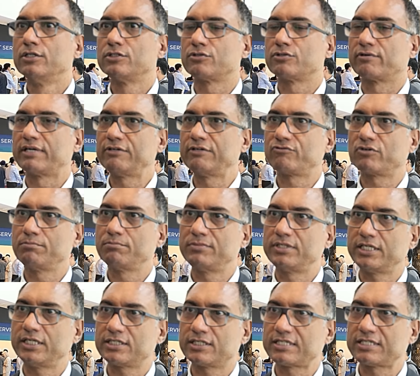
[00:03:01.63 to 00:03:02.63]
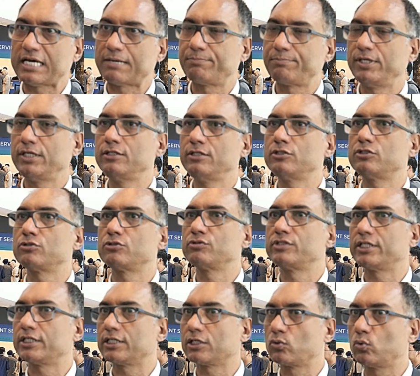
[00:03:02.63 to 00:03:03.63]
So right from data tapping to
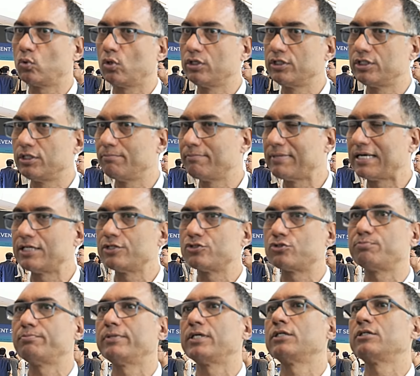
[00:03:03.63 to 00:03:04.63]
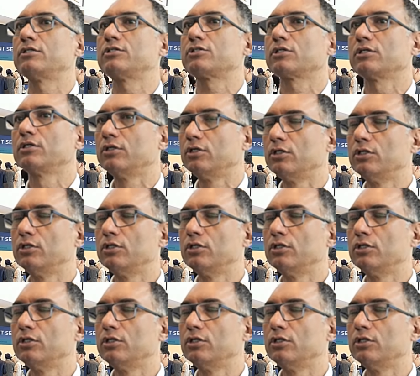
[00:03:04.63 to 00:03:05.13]
data quality management